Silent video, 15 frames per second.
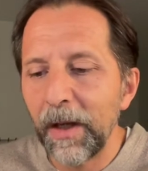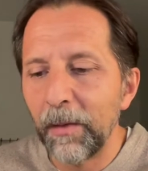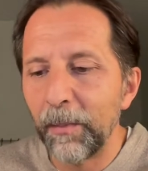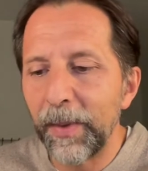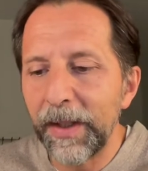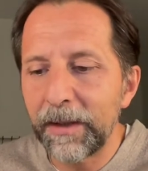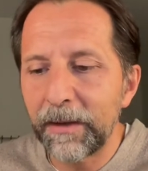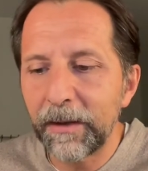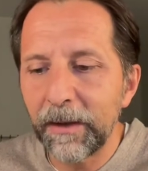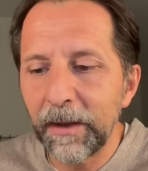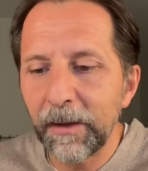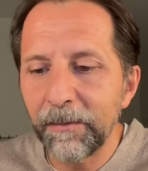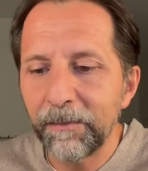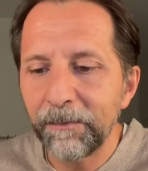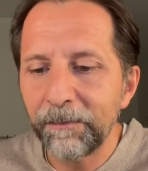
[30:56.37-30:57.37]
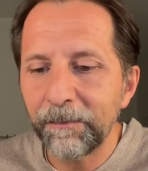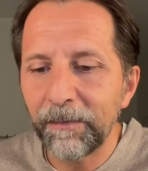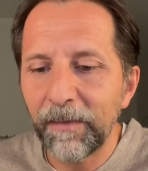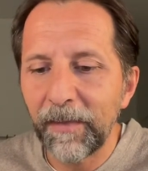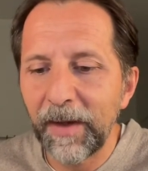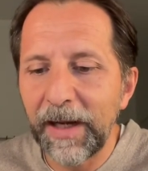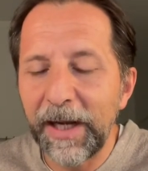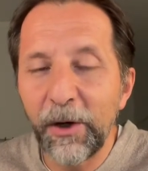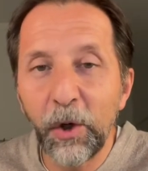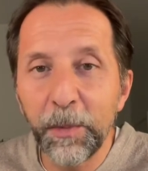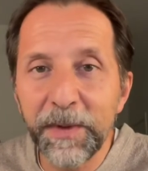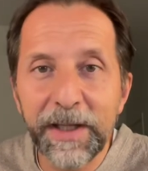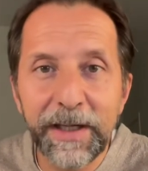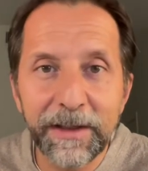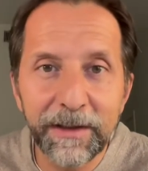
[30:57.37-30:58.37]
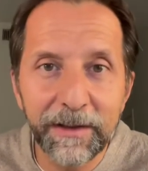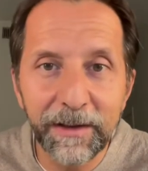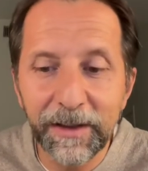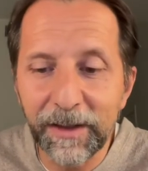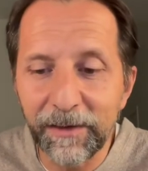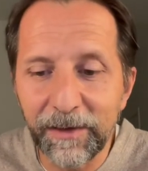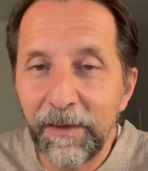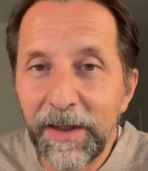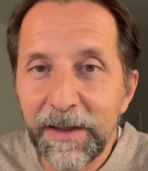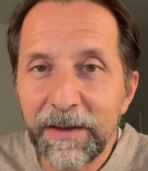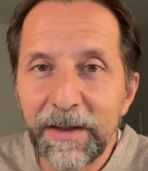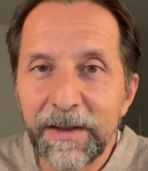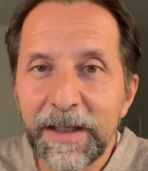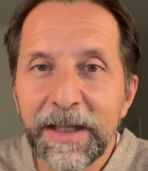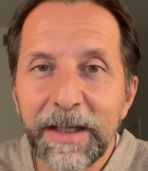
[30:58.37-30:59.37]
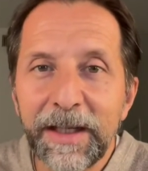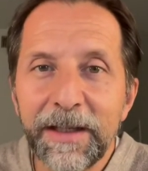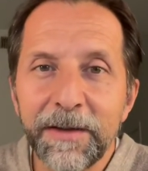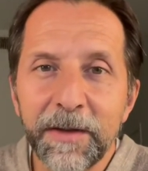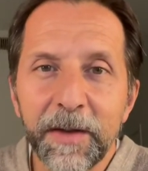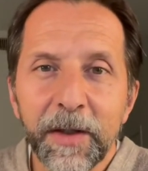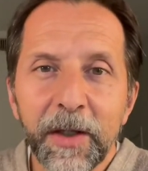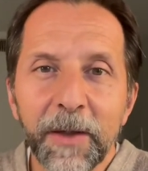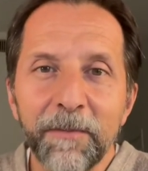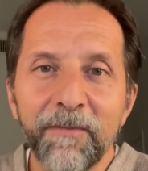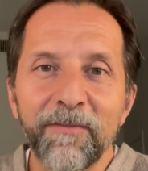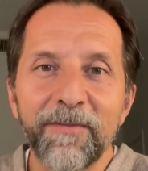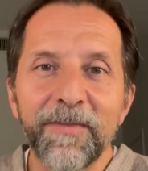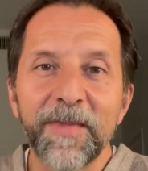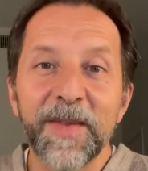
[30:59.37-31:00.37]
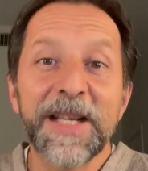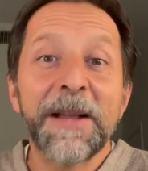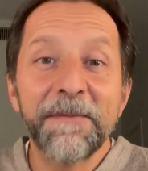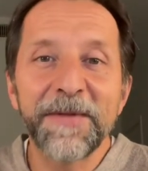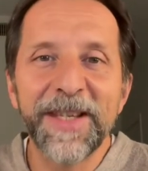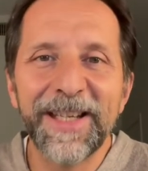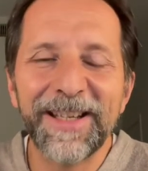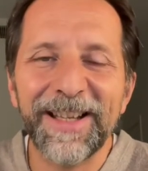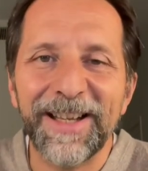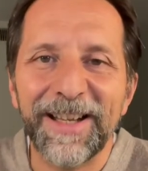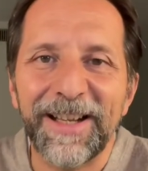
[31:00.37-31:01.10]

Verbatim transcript: But uh, I hope that uh, this is at least uh, something